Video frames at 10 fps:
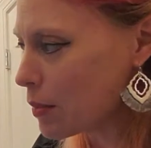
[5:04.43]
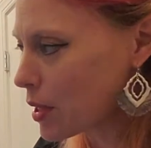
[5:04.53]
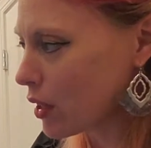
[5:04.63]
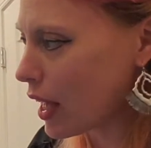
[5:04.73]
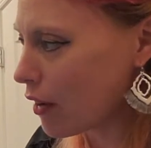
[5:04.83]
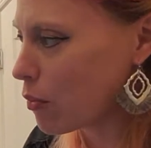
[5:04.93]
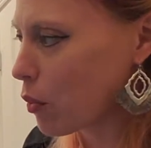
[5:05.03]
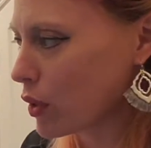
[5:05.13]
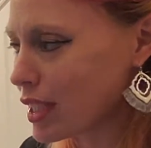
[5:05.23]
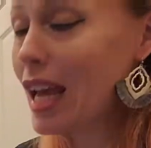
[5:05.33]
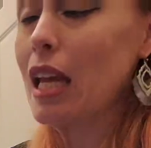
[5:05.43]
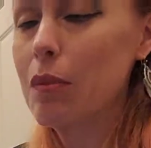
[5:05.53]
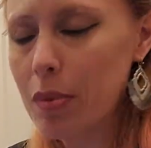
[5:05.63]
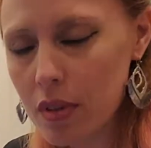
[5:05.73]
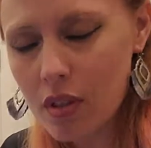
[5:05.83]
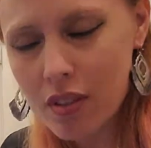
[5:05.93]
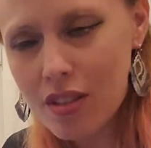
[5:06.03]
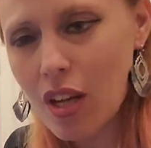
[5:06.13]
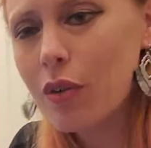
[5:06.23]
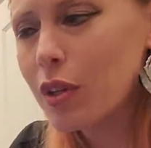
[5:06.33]
I'll have more tape.
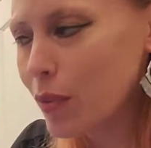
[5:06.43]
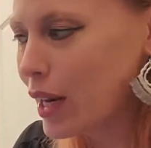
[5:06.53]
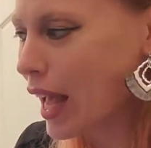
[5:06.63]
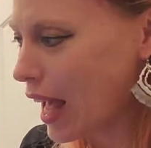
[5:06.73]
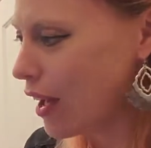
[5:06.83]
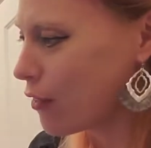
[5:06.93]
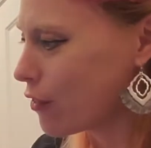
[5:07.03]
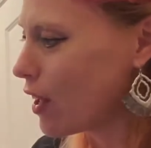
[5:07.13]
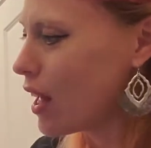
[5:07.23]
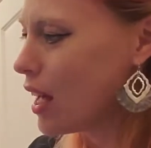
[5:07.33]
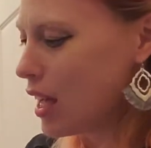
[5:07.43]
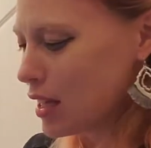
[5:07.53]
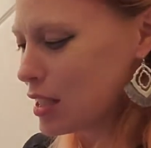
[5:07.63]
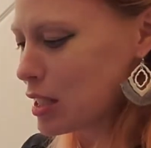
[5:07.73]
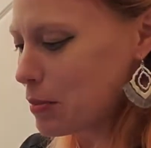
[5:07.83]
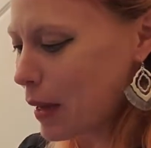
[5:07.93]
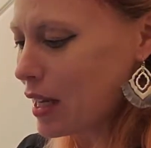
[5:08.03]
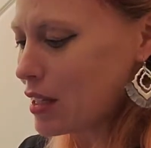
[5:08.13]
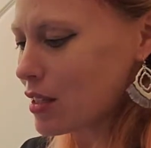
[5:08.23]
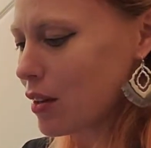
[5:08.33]
So you want to have
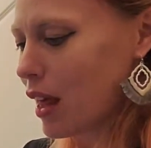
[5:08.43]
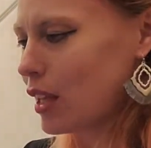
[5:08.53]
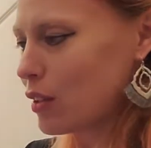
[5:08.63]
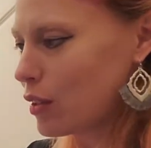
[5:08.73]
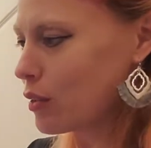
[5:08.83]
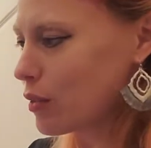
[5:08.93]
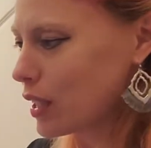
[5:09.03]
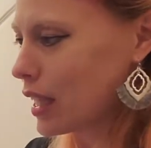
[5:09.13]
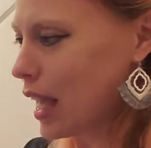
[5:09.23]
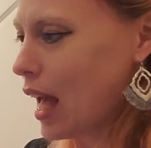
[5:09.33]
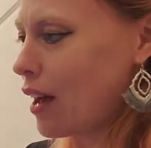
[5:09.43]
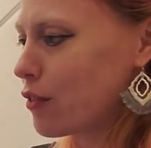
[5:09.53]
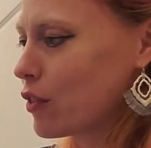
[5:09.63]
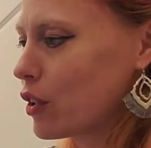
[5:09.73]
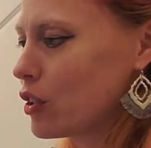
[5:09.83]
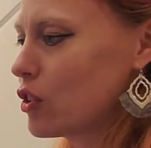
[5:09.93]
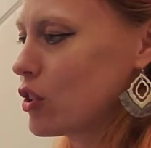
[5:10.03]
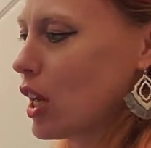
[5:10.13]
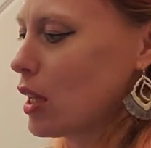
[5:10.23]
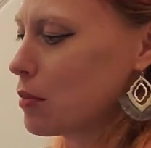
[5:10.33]
space so that you can really have good
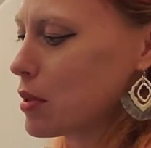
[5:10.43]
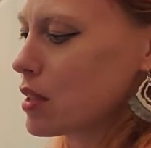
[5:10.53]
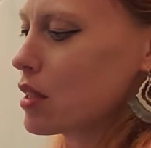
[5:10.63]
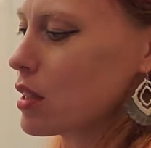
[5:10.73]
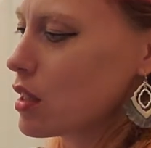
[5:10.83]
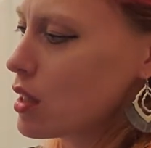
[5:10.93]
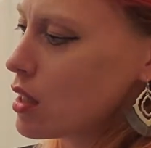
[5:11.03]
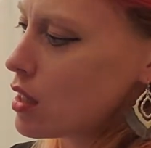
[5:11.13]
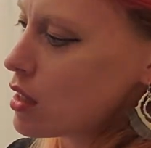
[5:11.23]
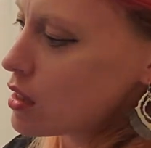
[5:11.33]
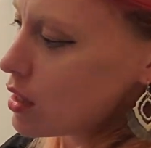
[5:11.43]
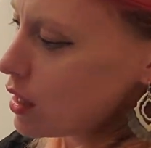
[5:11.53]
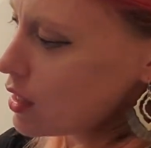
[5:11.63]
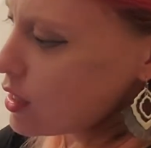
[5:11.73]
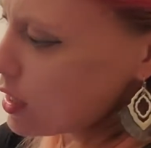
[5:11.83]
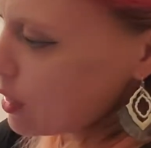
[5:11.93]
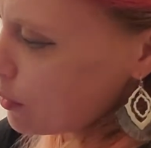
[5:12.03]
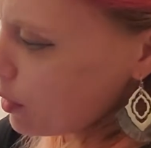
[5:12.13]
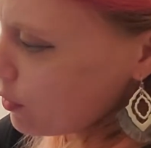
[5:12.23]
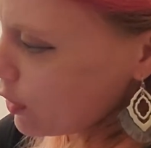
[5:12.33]
shapes. So let's see,
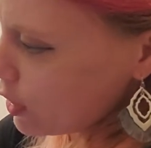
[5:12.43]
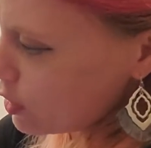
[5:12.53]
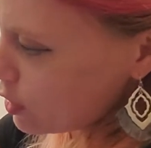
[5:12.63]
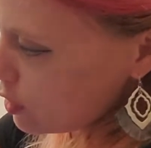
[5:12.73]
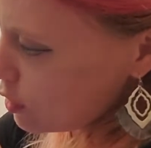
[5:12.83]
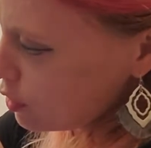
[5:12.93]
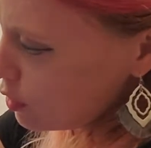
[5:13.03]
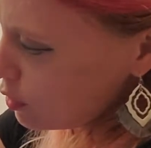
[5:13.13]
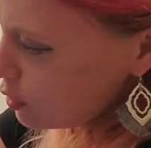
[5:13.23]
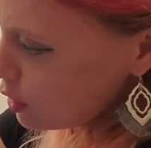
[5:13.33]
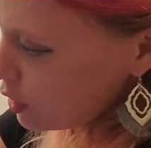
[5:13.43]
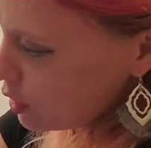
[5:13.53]
what if I do